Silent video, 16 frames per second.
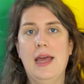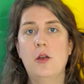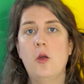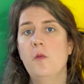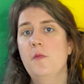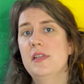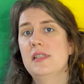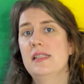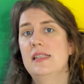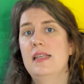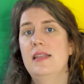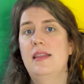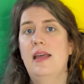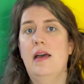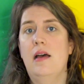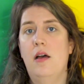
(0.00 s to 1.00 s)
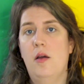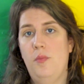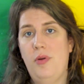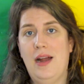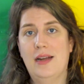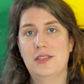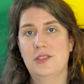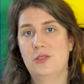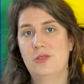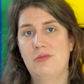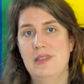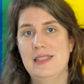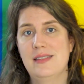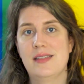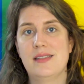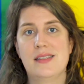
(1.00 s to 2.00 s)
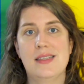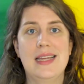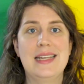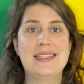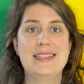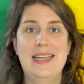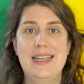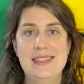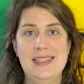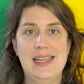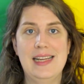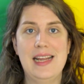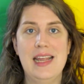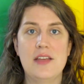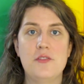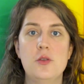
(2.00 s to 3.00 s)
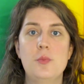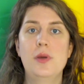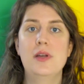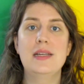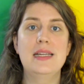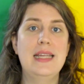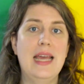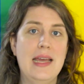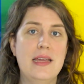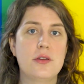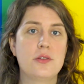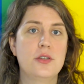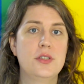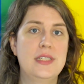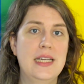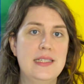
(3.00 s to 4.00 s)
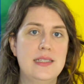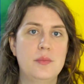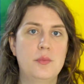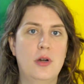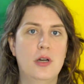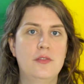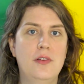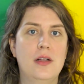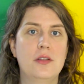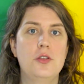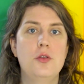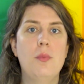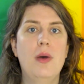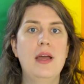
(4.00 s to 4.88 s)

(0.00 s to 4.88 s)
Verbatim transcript: And obviously there are practical reasons, like dating. If you put gay on your dating profile, you